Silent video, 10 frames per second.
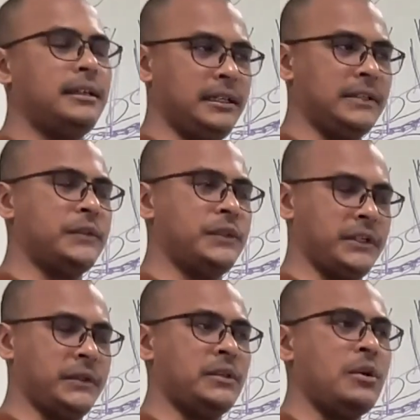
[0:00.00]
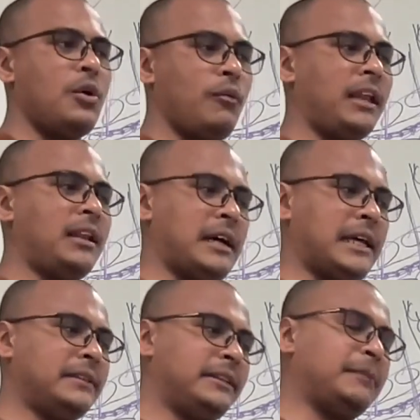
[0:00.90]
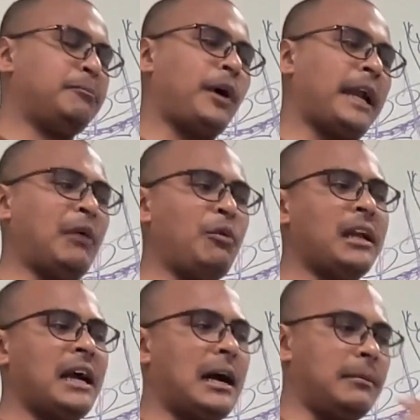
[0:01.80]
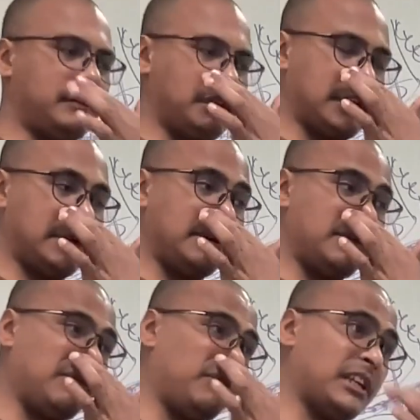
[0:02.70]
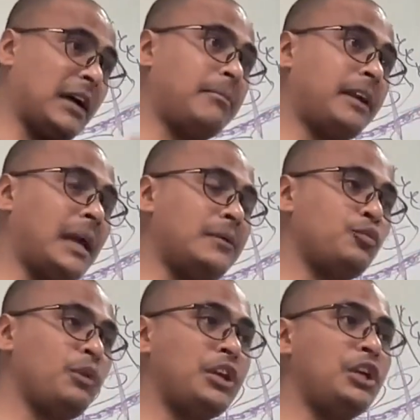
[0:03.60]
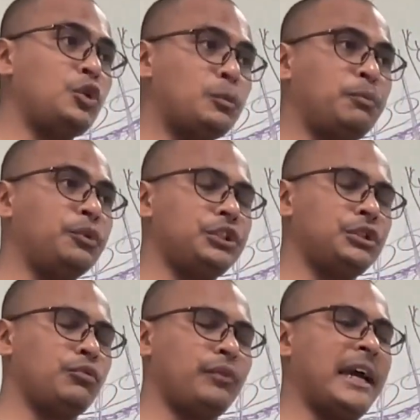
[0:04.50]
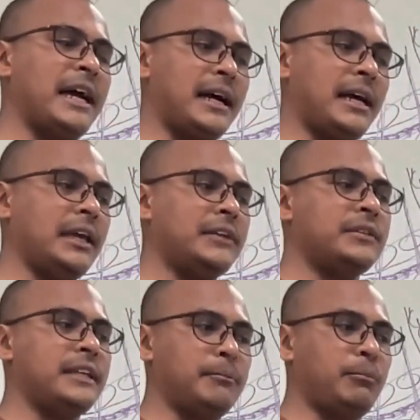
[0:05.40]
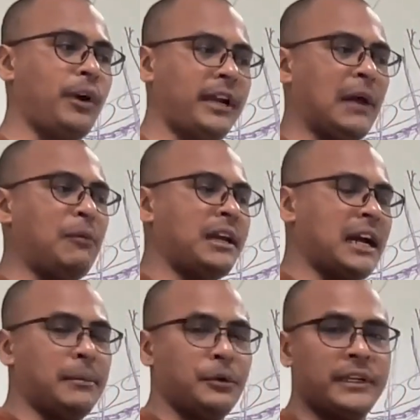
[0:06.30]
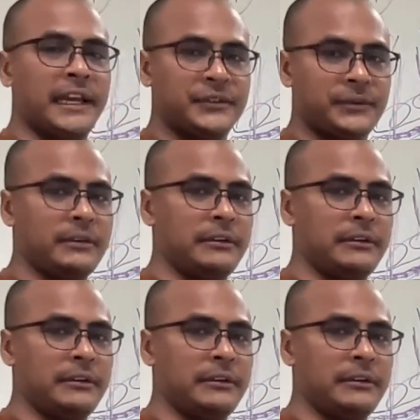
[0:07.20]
Yes, yes. Well, that point I will come. Sometimes we need to push. Where is that point? I will come to next